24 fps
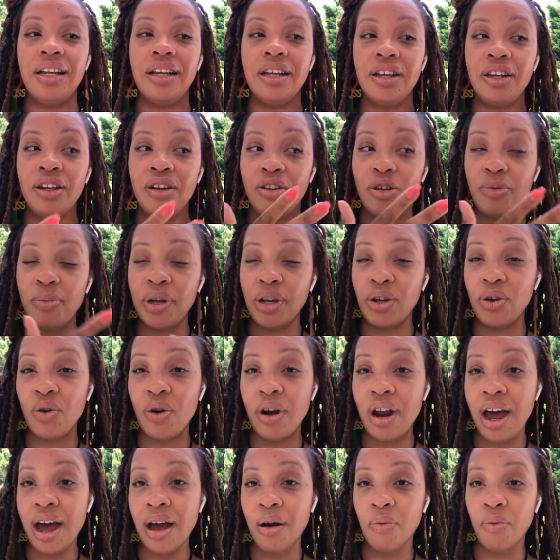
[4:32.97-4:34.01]
you know, depending on
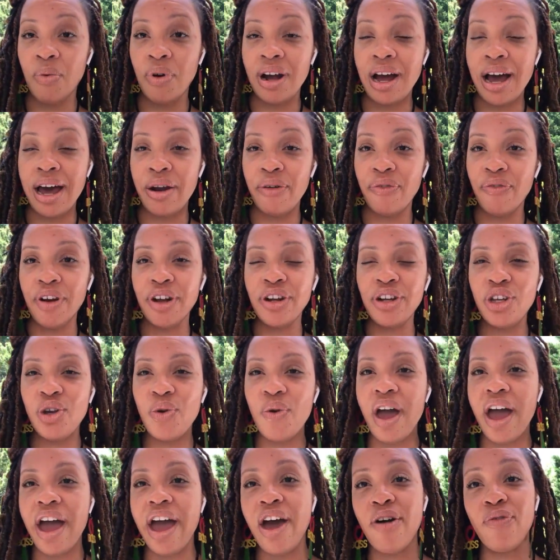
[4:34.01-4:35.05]
what kind of funding you
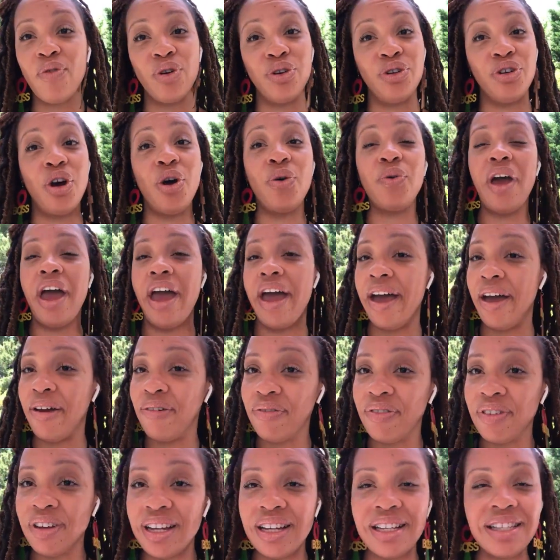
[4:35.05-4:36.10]
have or don't have,
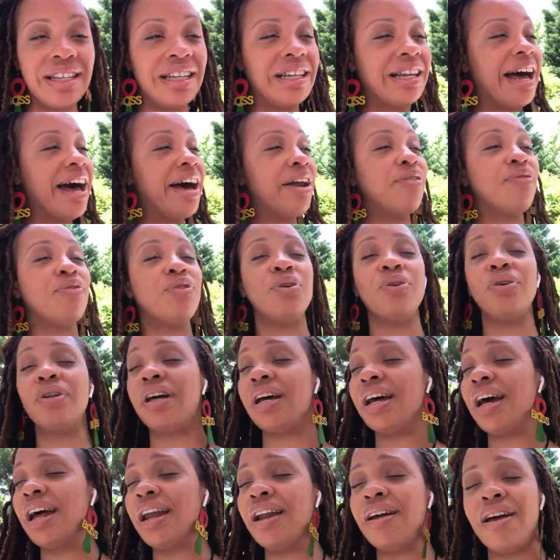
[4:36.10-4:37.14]
because a lot of you are like,
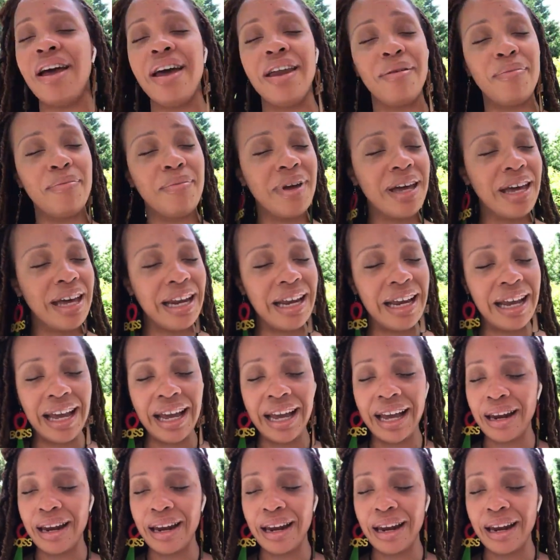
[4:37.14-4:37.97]
I got no money.